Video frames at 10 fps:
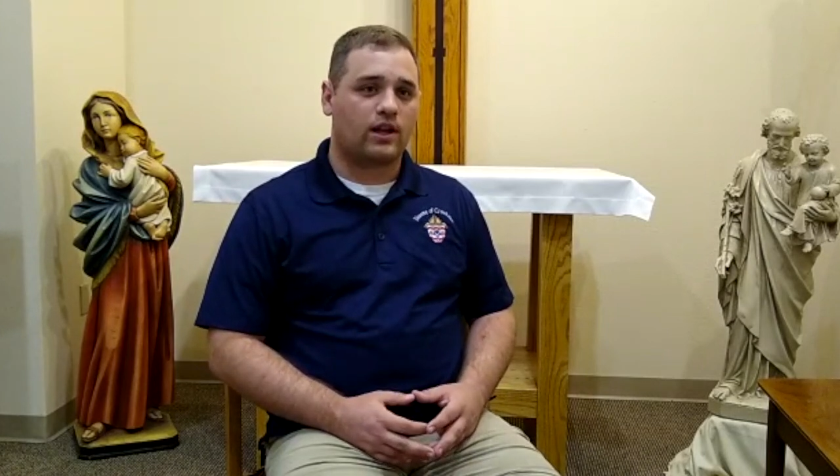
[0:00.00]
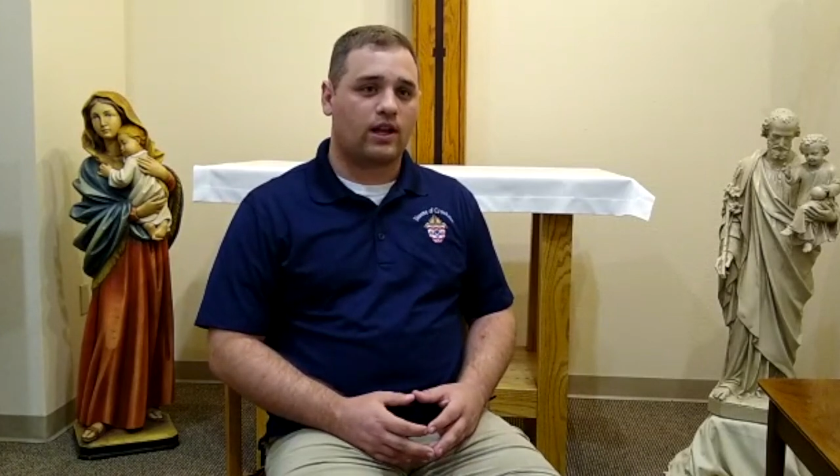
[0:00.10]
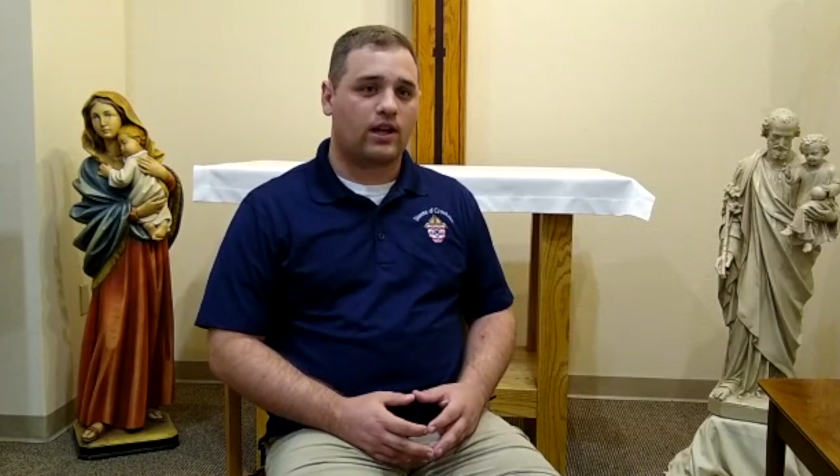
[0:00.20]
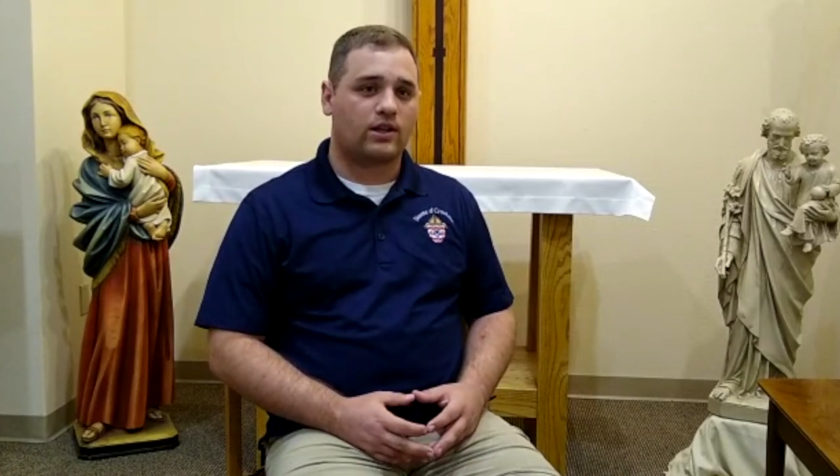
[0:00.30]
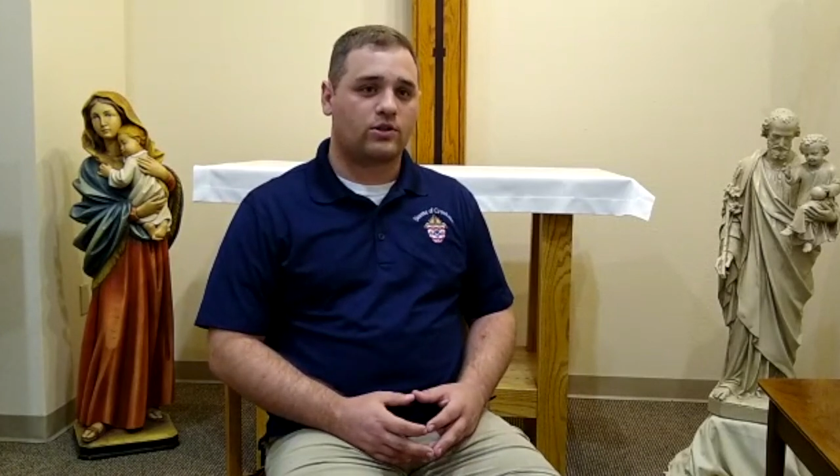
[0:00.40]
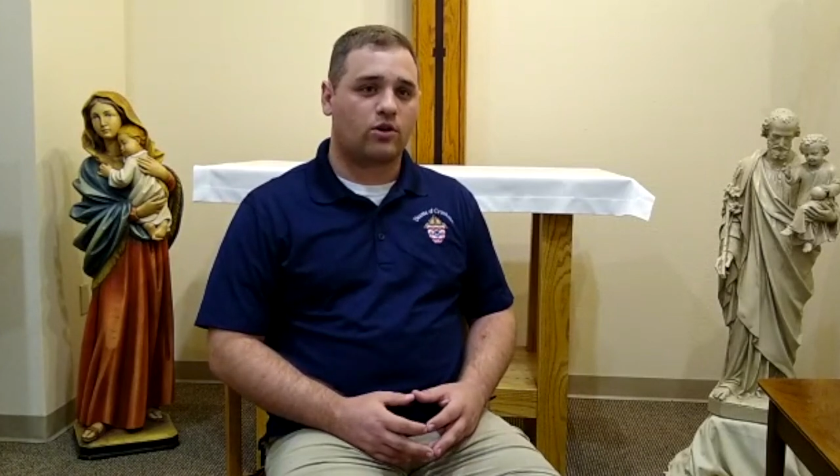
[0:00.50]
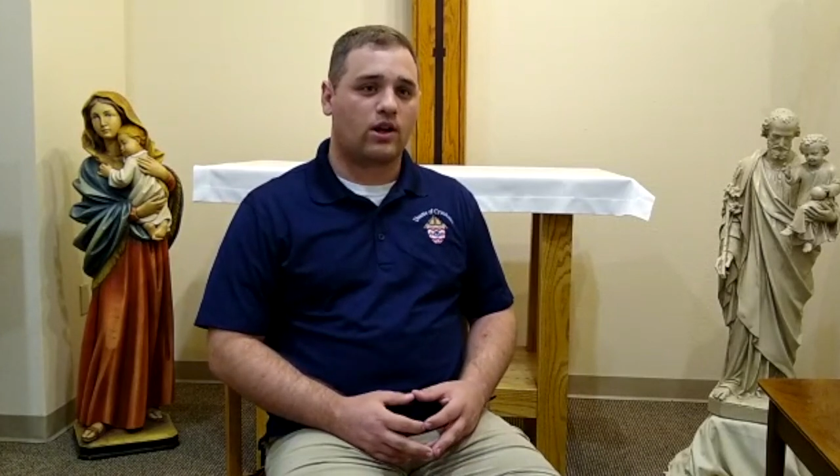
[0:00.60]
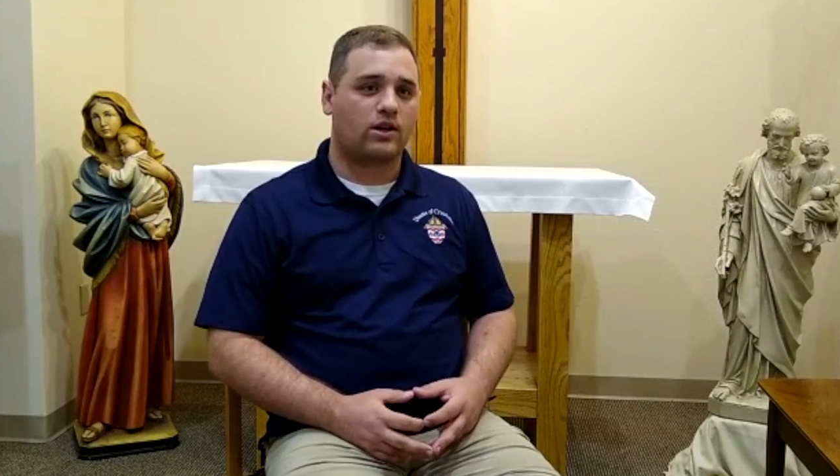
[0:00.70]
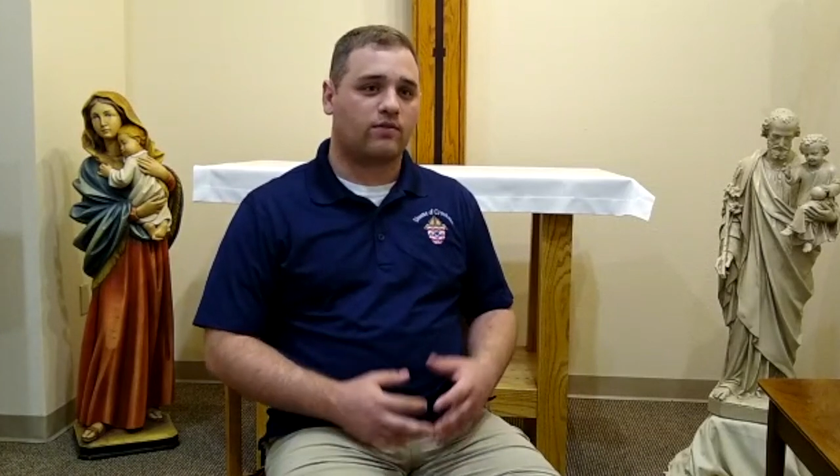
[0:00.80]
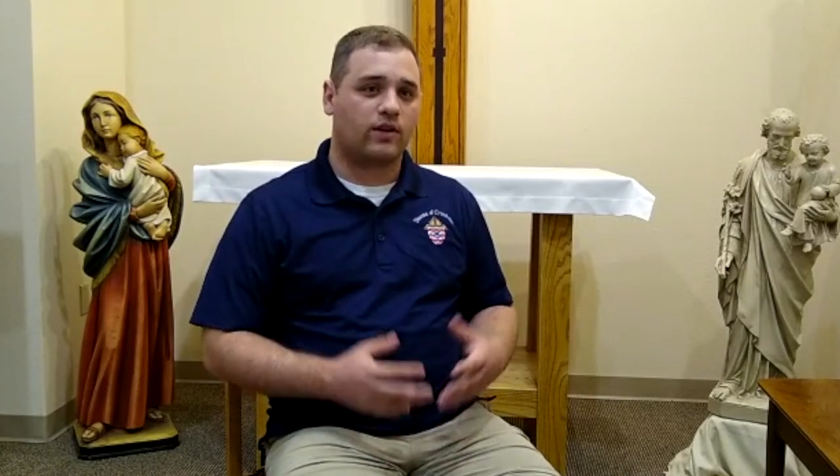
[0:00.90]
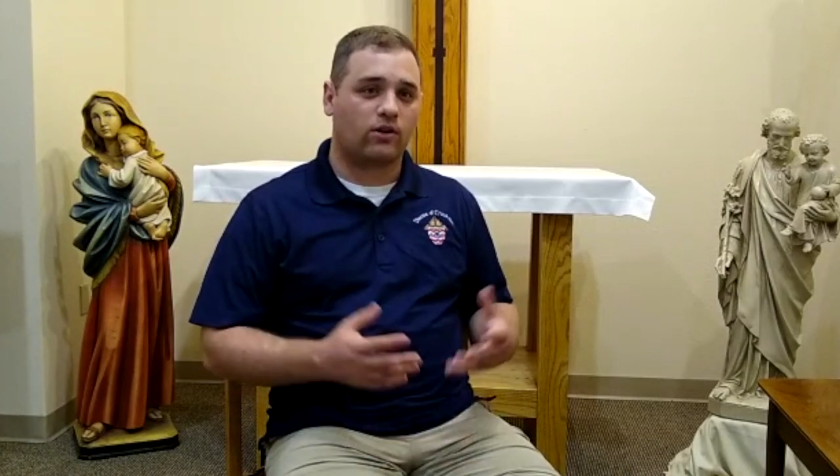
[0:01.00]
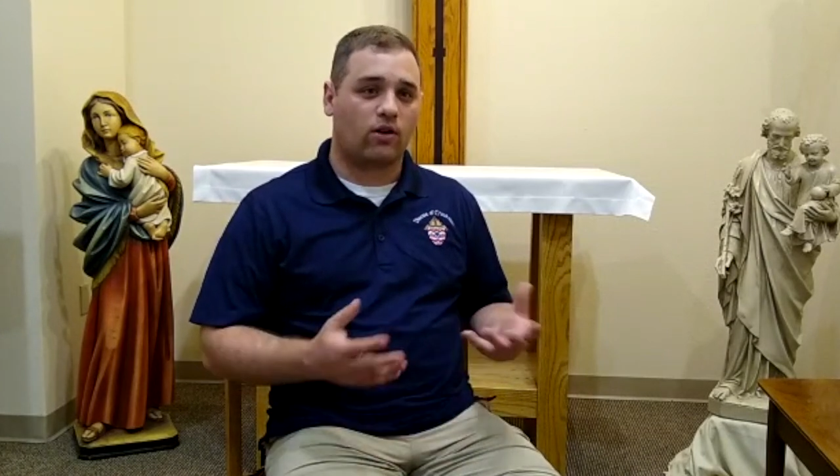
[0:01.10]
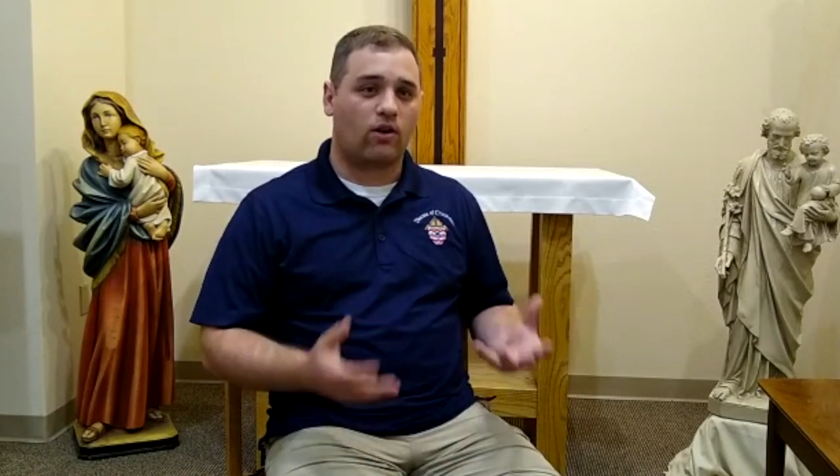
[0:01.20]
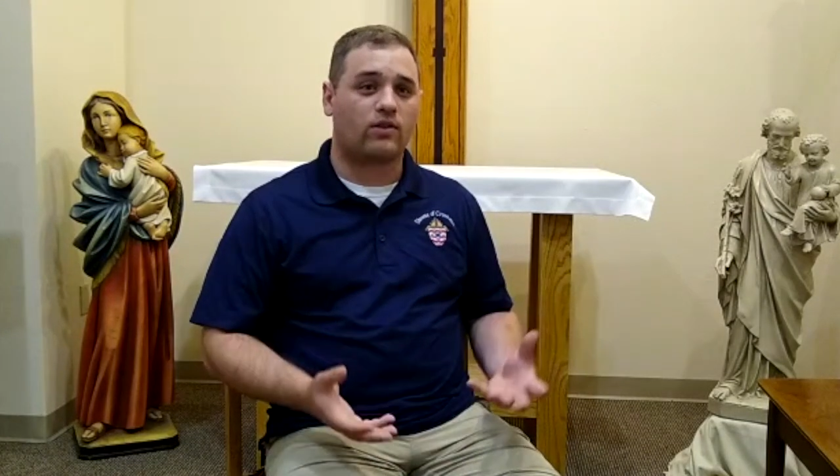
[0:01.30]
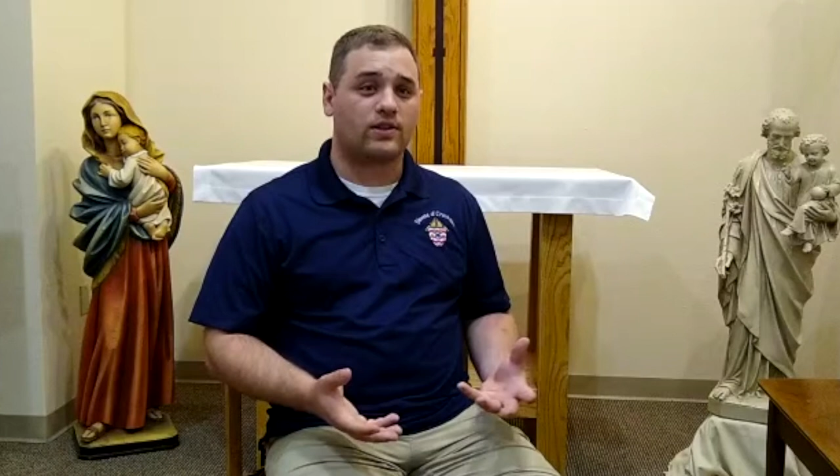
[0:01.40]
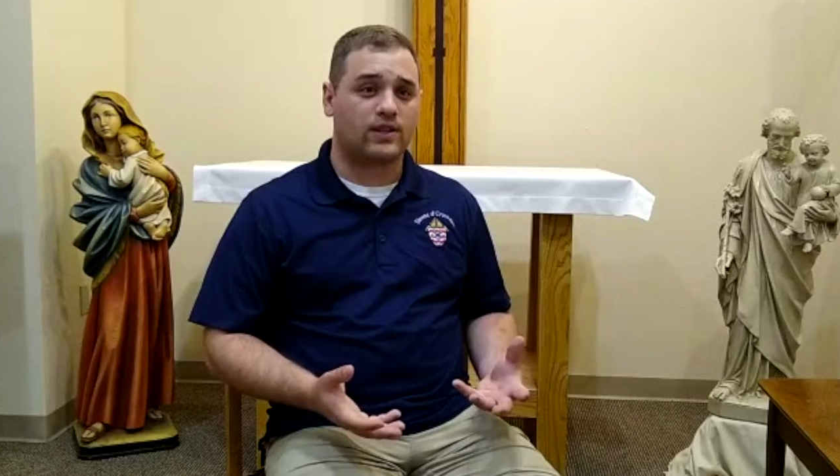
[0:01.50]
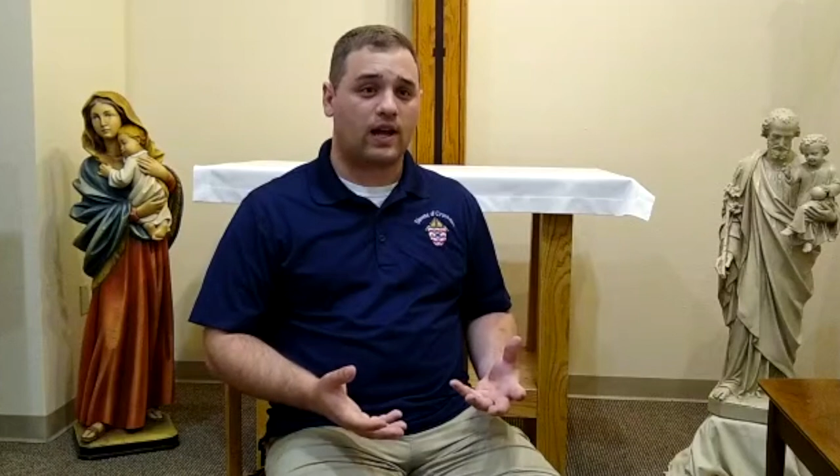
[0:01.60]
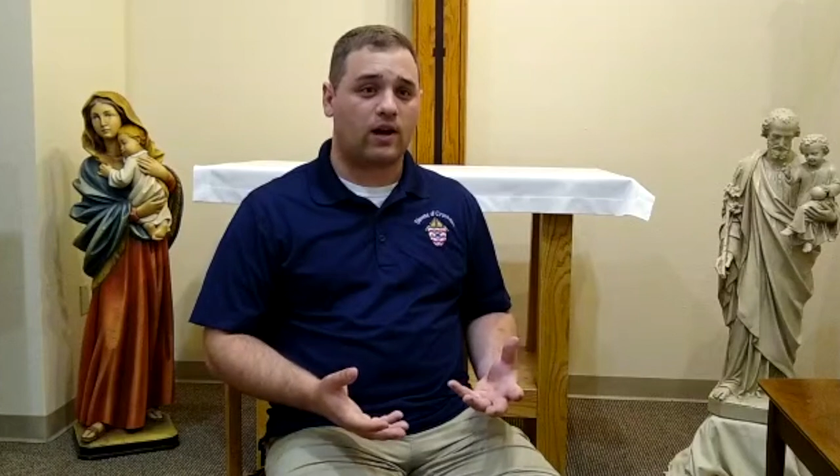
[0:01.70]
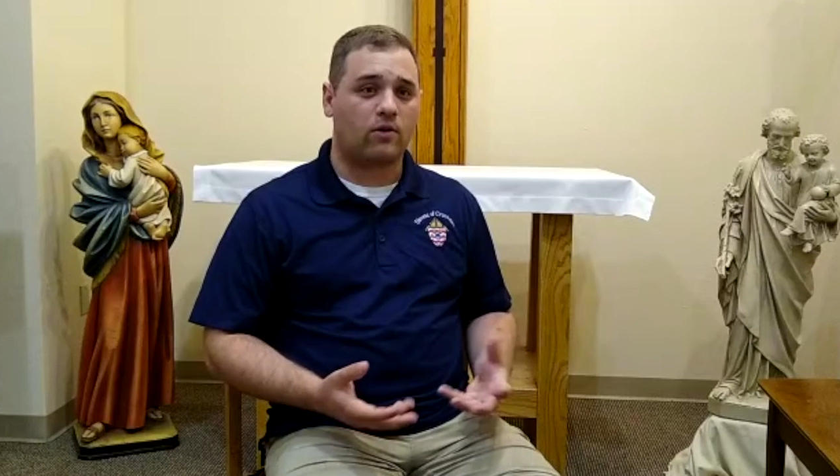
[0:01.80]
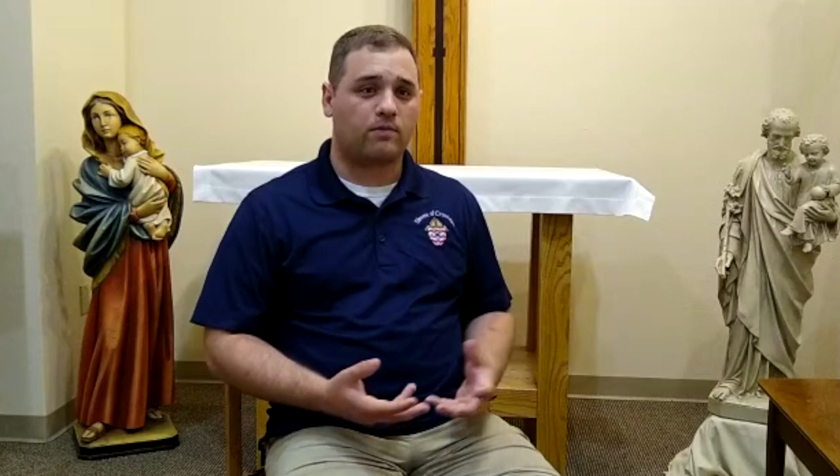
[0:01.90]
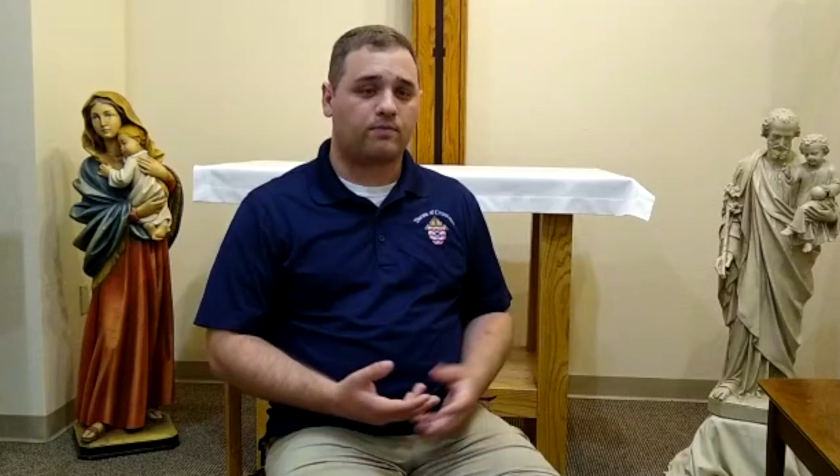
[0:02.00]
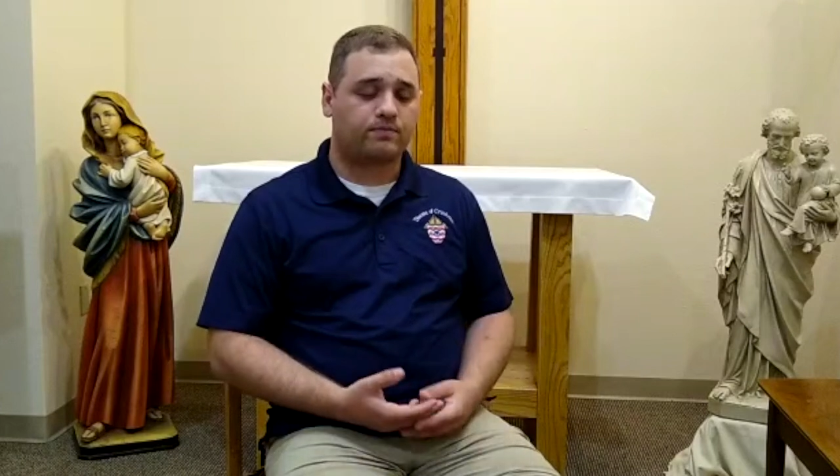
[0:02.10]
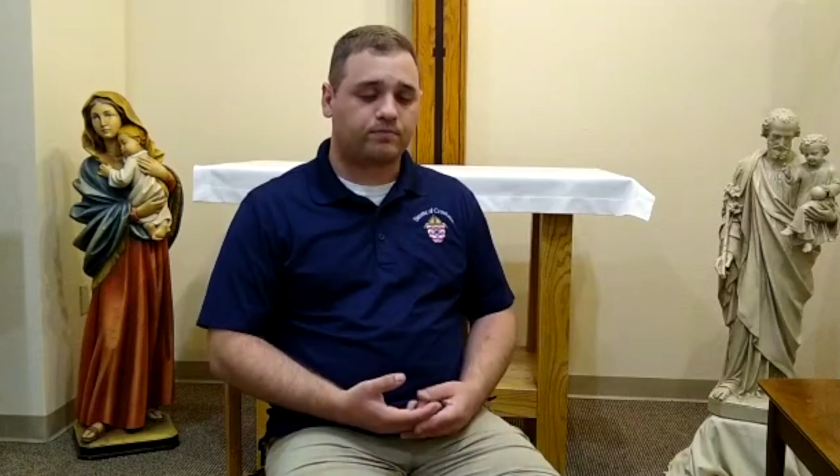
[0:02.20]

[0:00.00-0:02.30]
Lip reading: and trying to figure all this out.